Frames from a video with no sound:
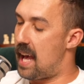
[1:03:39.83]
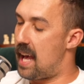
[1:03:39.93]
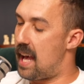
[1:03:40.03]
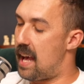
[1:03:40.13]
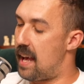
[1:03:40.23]

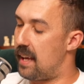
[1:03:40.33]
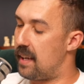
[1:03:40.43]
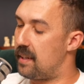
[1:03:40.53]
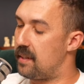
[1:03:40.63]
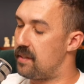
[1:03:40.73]

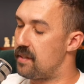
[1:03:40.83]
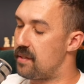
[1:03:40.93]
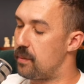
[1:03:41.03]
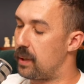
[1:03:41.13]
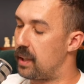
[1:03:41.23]

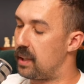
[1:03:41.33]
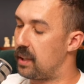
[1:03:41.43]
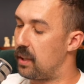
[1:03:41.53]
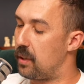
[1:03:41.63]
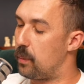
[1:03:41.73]
and we're going to
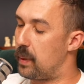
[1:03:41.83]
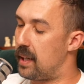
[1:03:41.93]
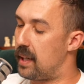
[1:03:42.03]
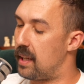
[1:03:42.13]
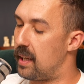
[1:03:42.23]
go
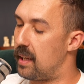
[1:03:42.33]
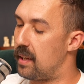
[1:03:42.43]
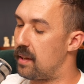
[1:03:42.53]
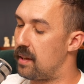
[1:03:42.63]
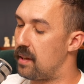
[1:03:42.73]

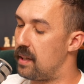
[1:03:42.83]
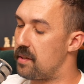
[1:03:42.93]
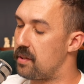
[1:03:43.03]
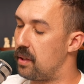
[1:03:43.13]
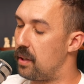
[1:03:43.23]
with,
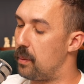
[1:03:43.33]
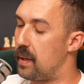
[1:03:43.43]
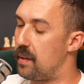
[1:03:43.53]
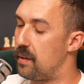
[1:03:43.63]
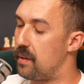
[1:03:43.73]
let's go
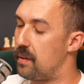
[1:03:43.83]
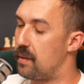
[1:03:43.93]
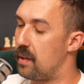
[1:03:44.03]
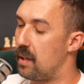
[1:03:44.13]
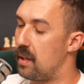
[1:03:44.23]
with